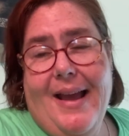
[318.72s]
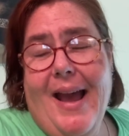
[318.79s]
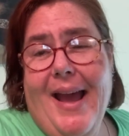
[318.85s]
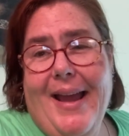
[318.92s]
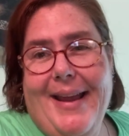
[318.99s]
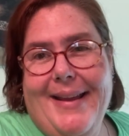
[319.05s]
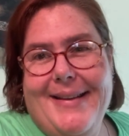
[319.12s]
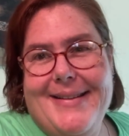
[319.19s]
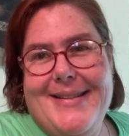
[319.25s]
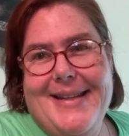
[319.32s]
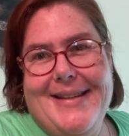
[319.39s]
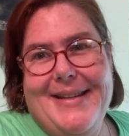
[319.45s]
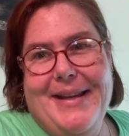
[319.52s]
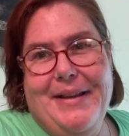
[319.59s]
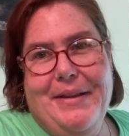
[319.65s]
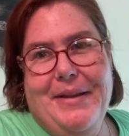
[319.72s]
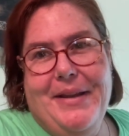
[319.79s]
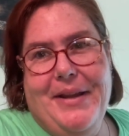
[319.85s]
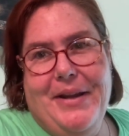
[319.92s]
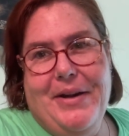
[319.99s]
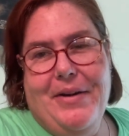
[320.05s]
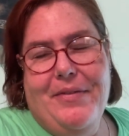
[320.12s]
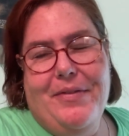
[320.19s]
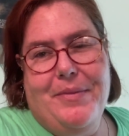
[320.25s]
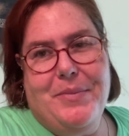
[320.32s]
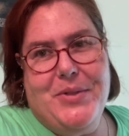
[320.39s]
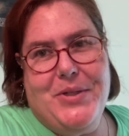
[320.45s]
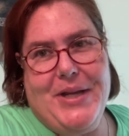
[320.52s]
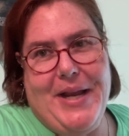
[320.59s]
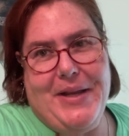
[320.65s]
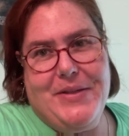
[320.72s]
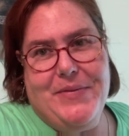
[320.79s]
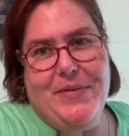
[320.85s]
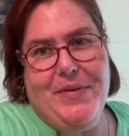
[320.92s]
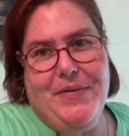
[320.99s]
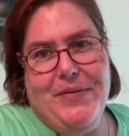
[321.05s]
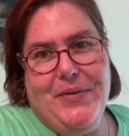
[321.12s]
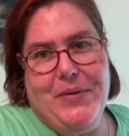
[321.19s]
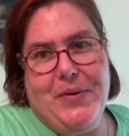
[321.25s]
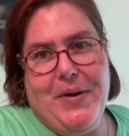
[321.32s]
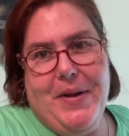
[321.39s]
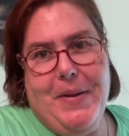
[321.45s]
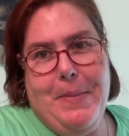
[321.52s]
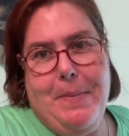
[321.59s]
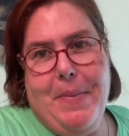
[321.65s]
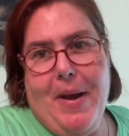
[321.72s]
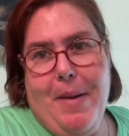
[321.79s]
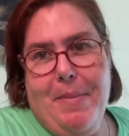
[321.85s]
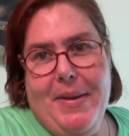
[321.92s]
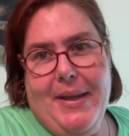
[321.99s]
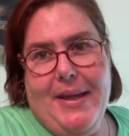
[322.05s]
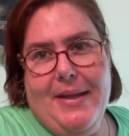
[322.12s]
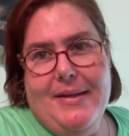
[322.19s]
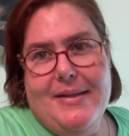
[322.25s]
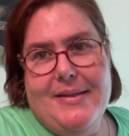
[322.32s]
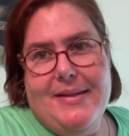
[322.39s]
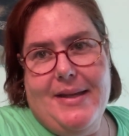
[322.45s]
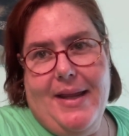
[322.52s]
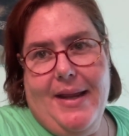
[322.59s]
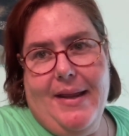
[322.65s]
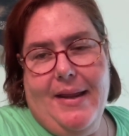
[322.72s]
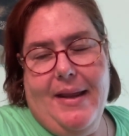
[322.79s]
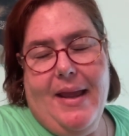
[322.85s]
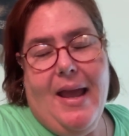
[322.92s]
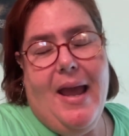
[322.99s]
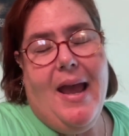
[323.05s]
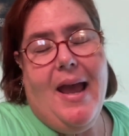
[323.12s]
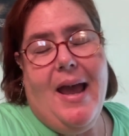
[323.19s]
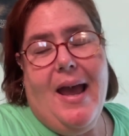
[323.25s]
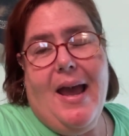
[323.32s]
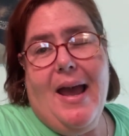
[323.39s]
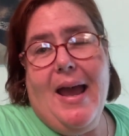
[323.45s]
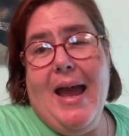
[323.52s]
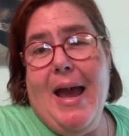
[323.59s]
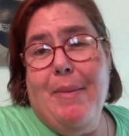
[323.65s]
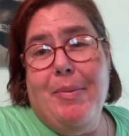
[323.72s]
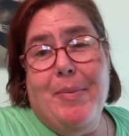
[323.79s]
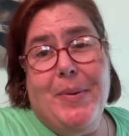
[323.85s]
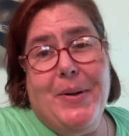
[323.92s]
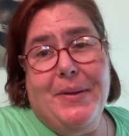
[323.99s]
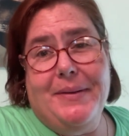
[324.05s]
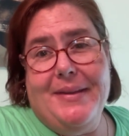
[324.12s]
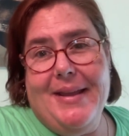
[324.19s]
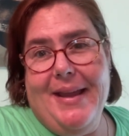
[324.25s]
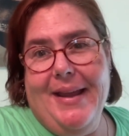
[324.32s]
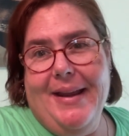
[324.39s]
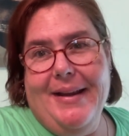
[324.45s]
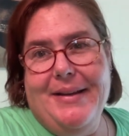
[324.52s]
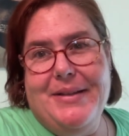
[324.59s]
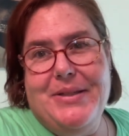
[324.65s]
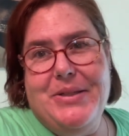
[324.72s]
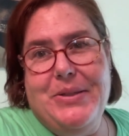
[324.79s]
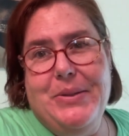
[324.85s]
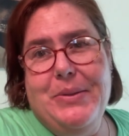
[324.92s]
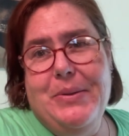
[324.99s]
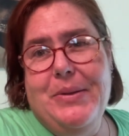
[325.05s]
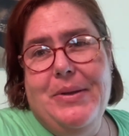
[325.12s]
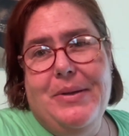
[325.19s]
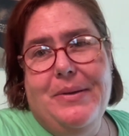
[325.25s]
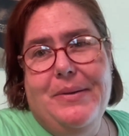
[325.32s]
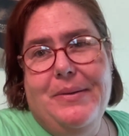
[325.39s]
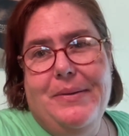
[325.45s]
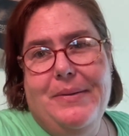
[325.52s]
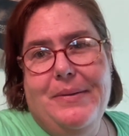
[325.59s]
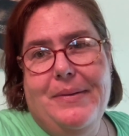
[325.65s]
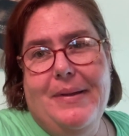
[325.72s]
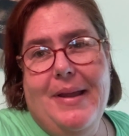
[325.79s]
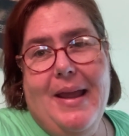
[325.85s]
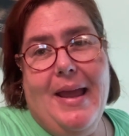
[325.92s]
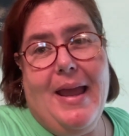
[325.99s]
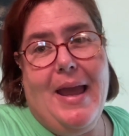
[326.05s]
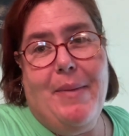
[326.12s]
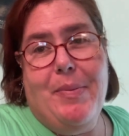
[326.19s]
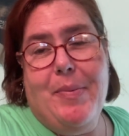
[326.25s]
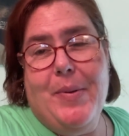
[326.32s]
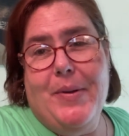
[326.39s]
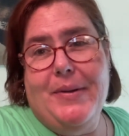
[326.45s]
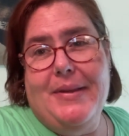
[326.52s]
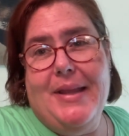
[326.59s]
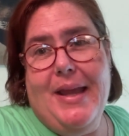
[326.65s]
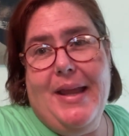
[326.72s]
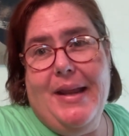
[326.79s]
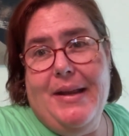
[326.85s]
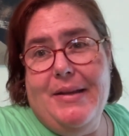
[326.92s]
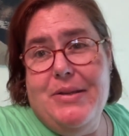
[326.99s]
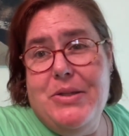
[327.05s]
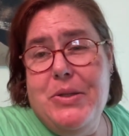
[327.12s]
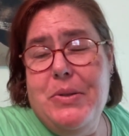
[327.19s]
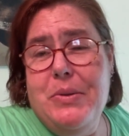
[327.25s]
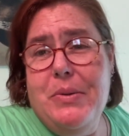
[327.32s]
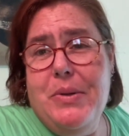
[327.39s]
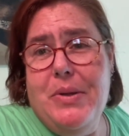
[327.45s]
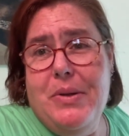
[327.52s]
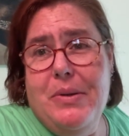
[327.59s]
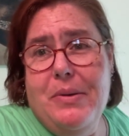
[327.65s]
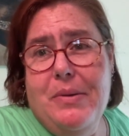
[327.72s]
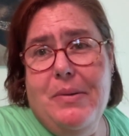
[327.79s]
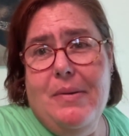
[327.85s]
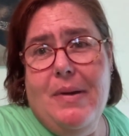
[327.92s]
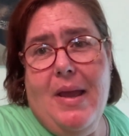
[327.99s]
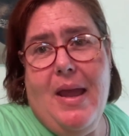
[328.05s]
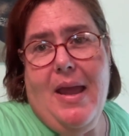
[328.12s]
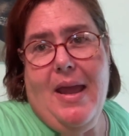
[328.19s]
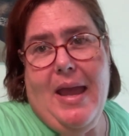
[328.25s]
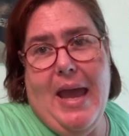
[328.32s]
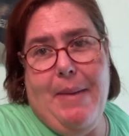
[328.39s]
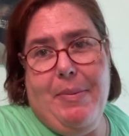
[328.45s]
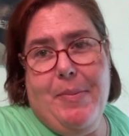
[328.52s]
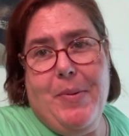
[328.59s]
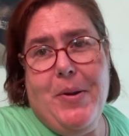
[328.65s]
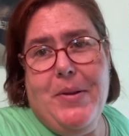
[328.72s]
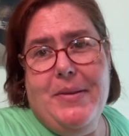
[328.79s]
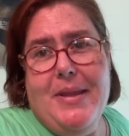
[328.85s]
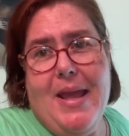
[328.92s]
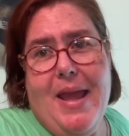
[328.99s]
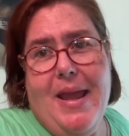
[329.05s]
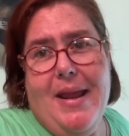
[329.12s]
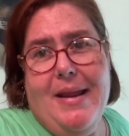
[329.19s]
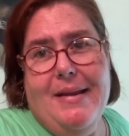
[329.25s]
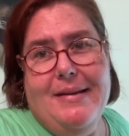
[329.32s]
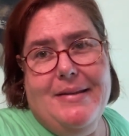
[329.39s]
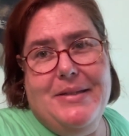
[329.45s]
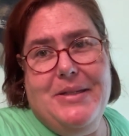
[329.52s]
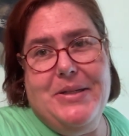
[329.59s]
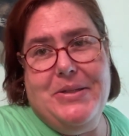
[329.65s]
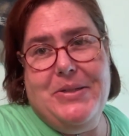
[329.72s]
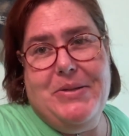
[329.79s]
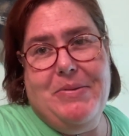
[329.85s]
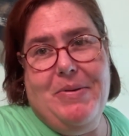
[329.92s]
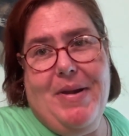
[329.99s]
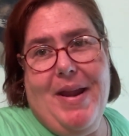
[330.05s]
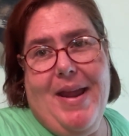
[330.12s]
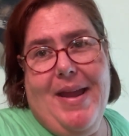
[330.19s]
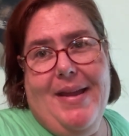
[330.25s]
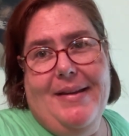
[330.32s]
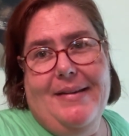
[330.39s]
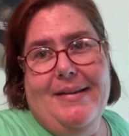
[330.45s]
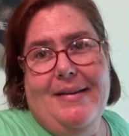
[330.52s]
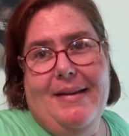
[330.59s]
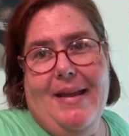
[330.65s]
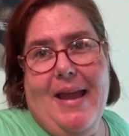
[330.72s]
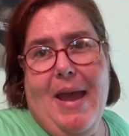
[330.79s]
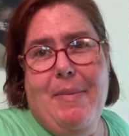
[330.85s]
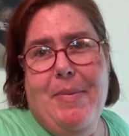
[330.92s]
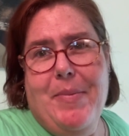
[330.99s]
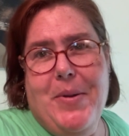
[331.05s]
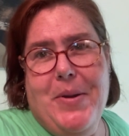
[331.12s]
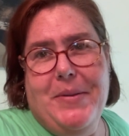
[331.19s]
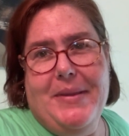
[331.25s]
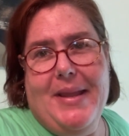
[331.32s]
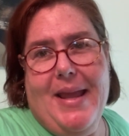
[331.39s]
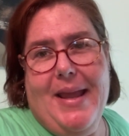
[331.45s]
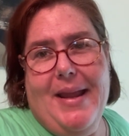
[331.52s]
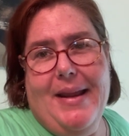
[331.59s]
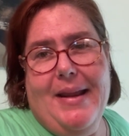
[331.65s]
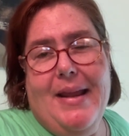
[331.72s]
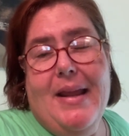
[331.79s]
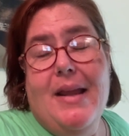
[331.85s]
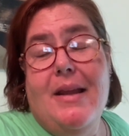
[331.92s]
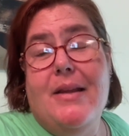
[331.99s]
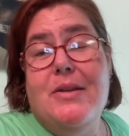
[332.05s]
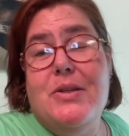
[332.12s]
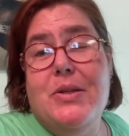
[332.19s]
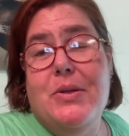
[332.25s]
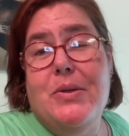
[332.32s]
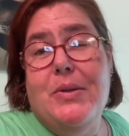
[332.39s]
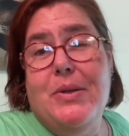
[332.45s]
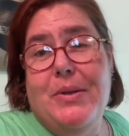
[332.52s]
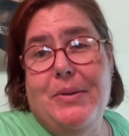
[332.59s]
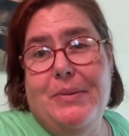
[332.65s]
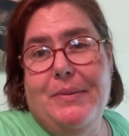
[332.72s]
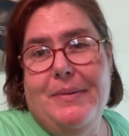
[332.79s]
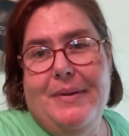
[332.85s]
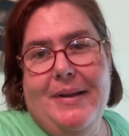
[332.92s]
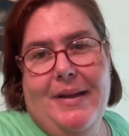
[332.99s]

Hi, Daniela here from Jacksonville, Florida, popping in to say happy birthday to you. Happy birthday to you. Happy birthday, dear Suranne. Happy birthday to you.